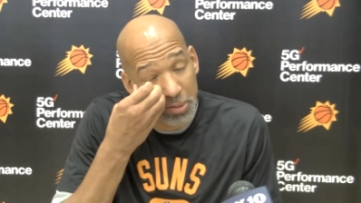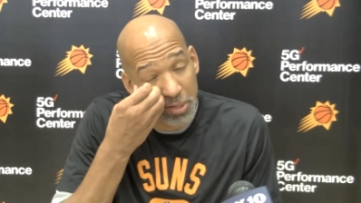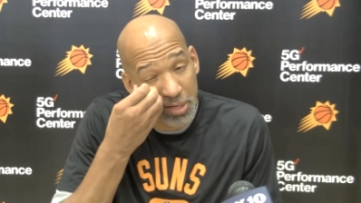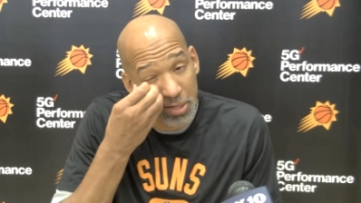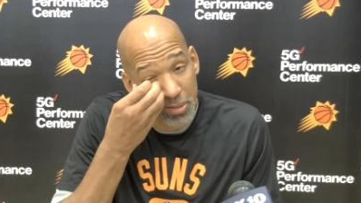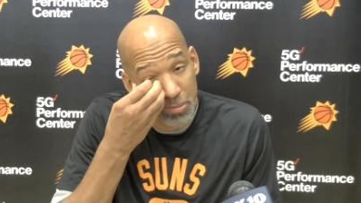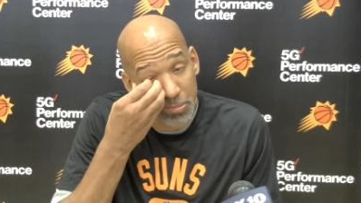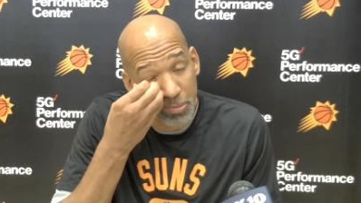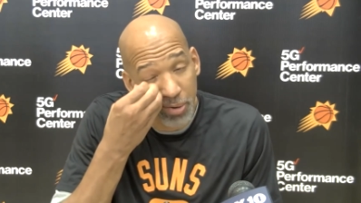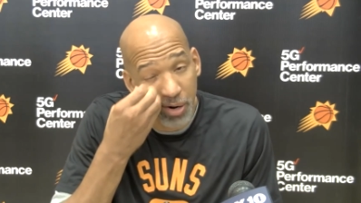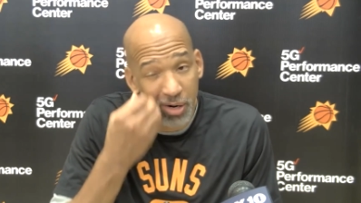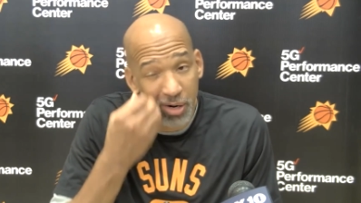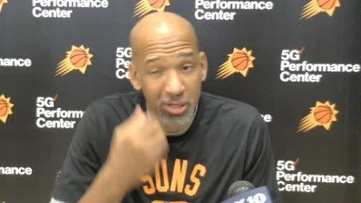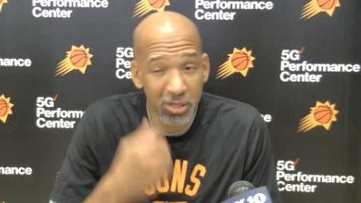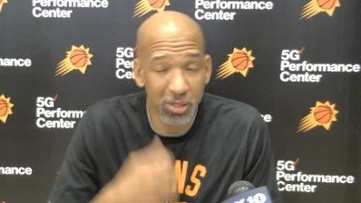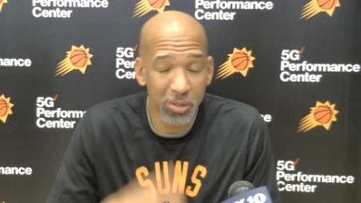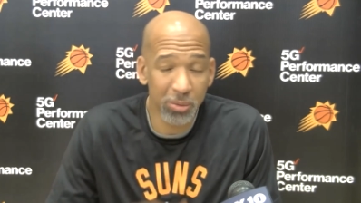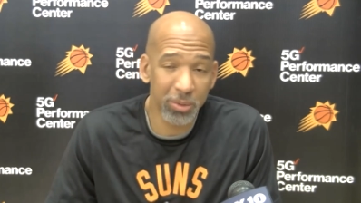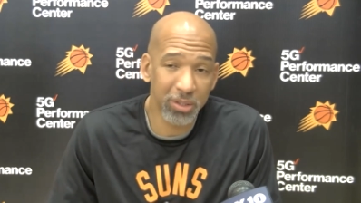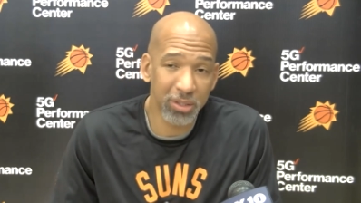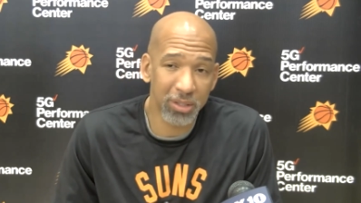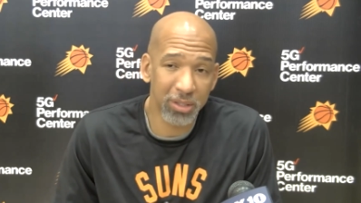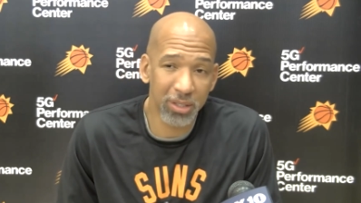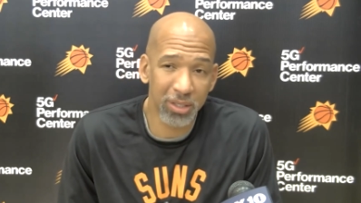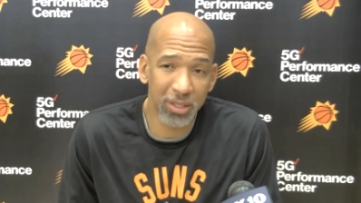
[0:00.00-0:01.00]
and partner
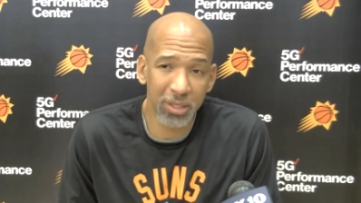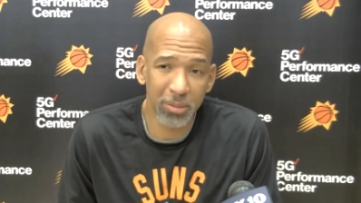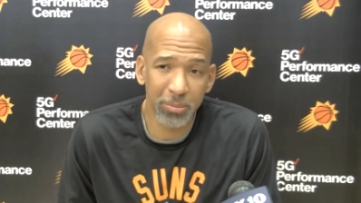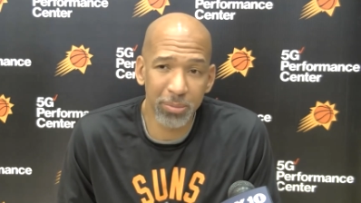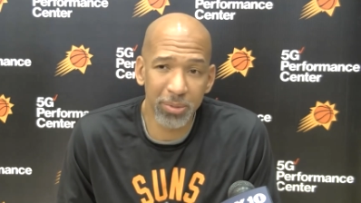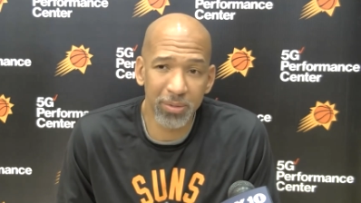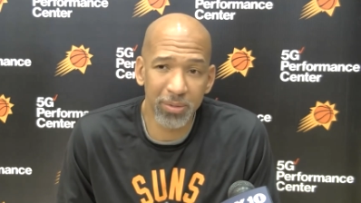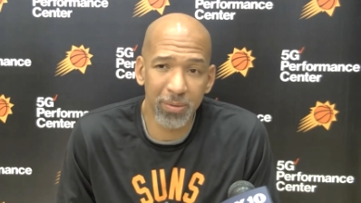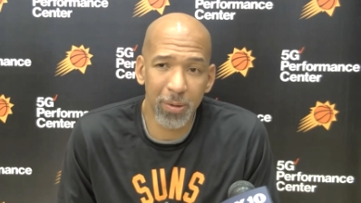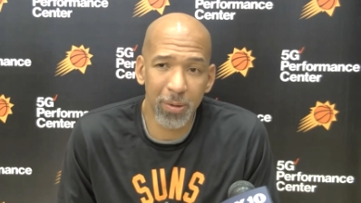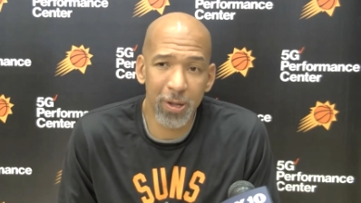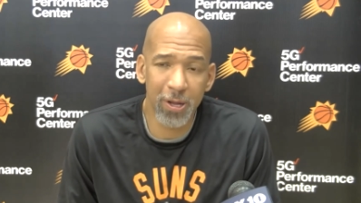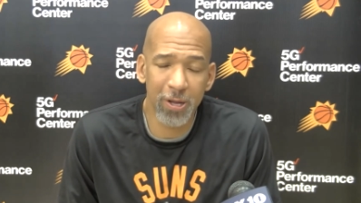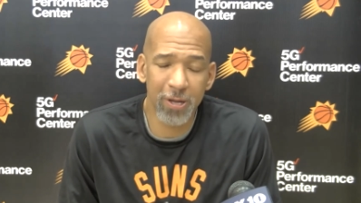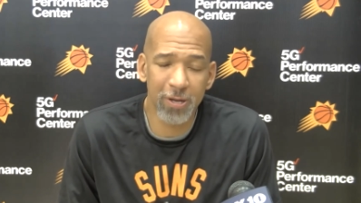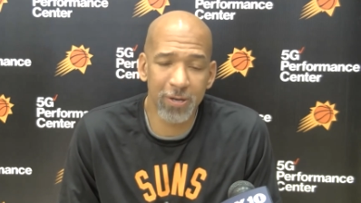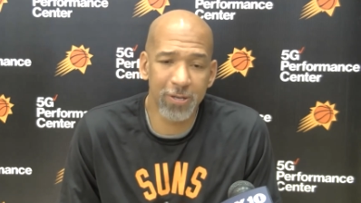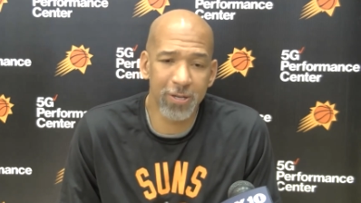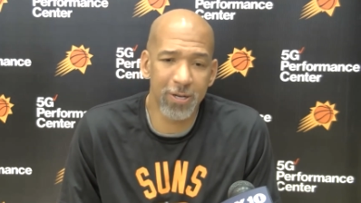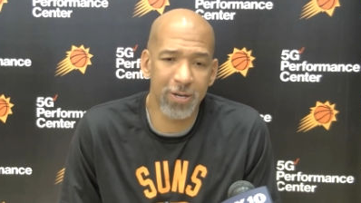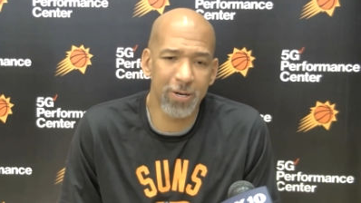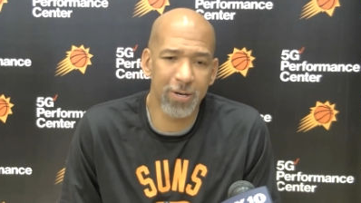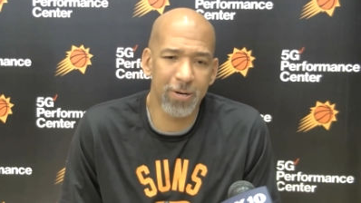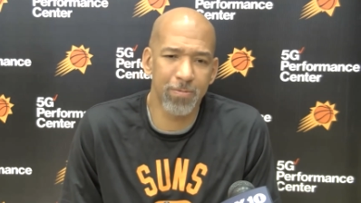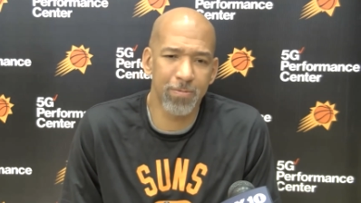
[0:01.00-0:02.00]
with them. And, and
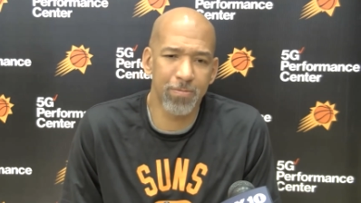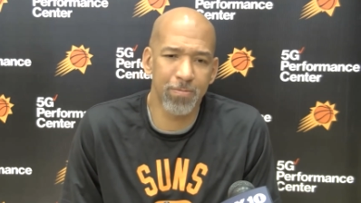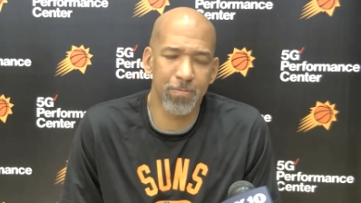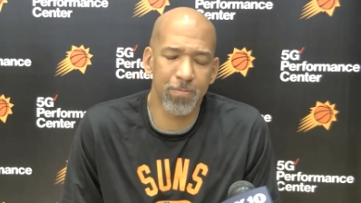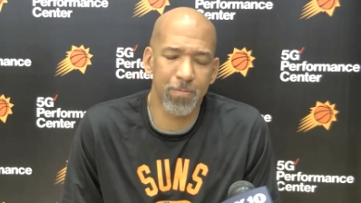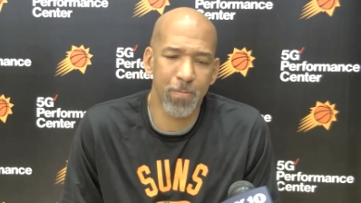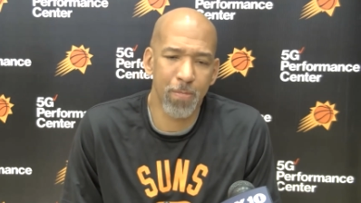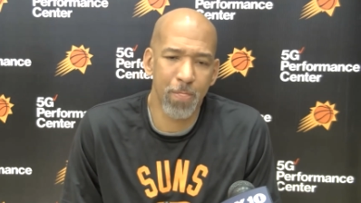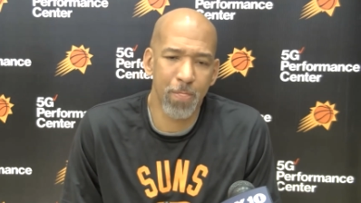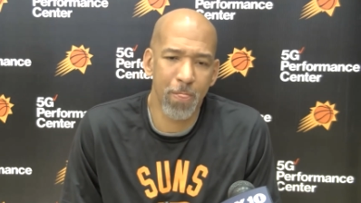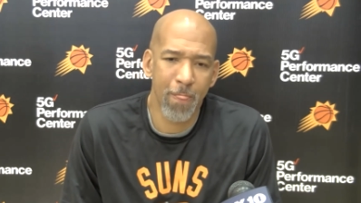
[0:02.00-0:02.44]
um,